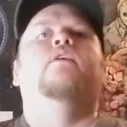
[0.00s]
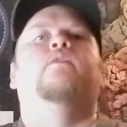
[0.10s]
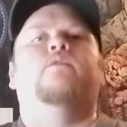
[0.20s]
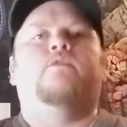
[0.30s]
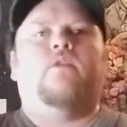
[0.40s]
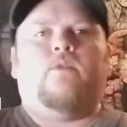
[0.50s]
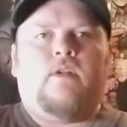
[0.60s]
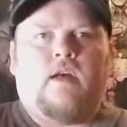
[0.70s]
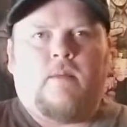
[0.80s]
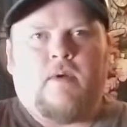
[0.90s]
What's going
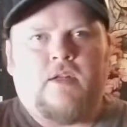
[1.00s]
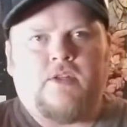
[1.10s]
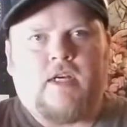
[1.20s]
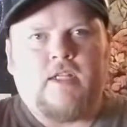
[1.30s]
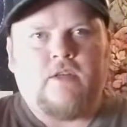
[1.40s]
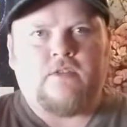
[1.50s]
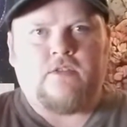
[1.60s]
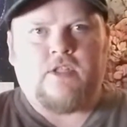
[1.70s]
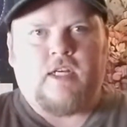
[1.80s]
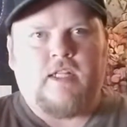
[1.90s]
on, my juggalos
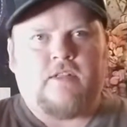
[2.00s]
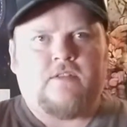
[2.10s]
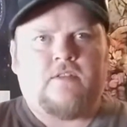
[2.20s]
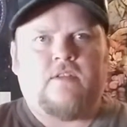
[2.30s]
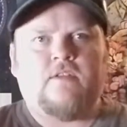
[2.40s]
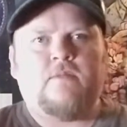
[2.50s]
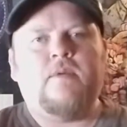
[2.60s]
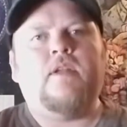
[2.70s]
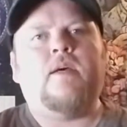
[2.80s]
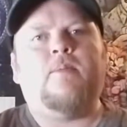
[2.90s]
and juggalettes? It's
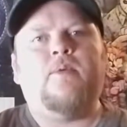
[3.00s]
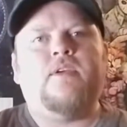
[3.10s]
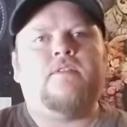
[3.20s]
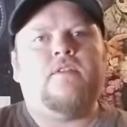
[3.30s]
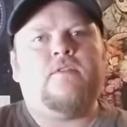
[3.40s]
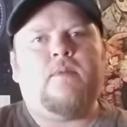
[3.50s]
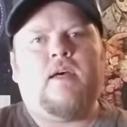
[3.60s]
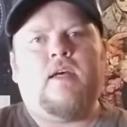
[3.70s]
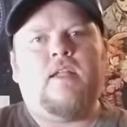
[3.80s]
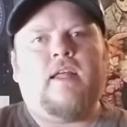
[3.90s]
been a couple weeks since
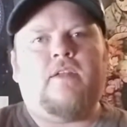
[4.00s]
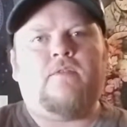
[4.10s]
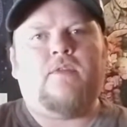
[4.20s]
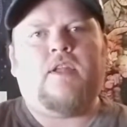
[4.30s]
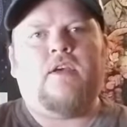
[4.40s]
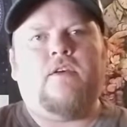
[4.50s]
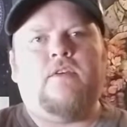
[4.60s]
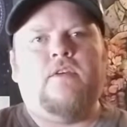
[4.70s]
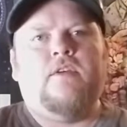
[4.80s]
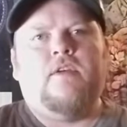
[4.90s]
my last video.
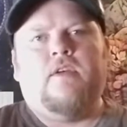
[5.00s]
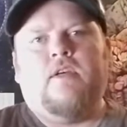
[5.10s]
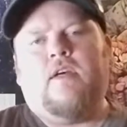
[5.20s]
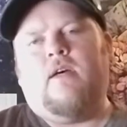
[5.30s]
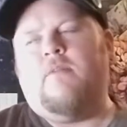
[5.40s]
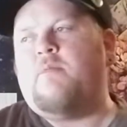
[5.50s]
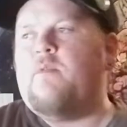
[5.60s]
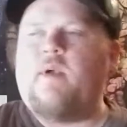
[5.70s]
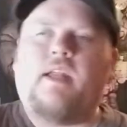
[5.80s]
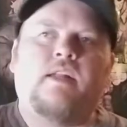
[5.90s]
It's been
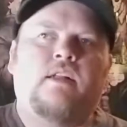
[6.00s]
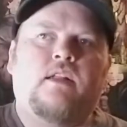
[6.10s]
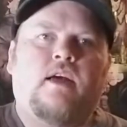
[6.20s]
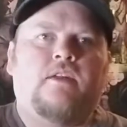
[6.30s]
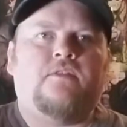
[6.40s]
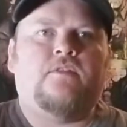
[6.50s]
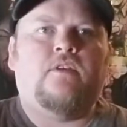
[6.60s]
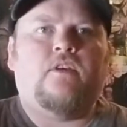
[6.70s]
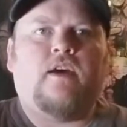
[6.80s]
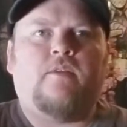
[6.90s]
raining a lot,
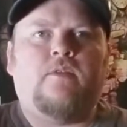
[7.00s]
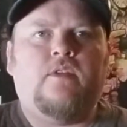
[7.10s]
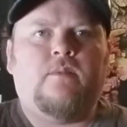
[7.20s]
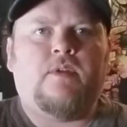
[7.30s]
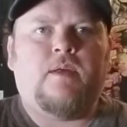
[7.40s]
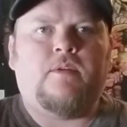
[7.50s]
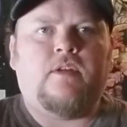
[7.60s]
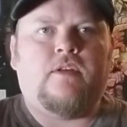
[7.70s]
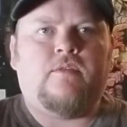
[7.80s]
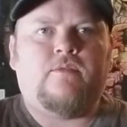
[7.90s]
so I haven't really been able
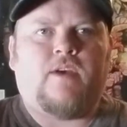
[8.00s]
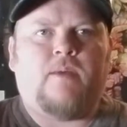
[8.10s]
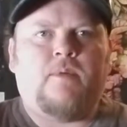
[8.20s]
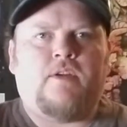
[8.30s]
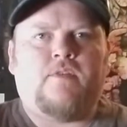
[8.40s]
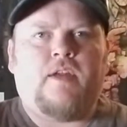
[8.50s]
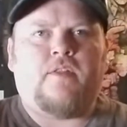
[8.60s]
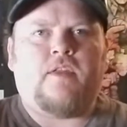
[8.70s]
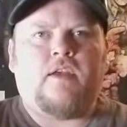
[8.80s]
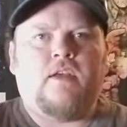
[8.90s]
to find much of
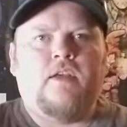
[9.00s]
anything.